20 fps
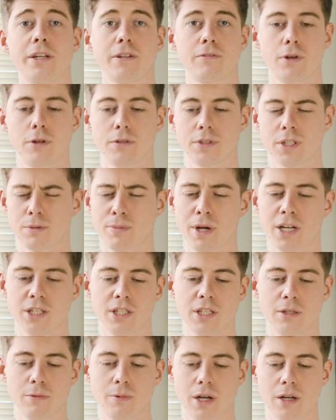like rose,
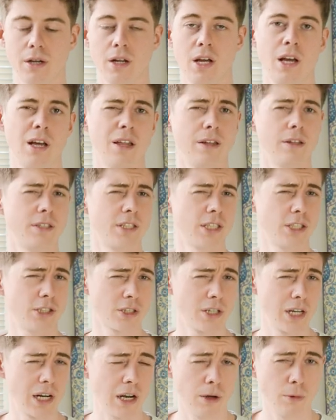especially when the
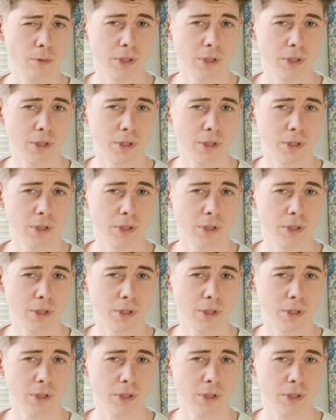citronella,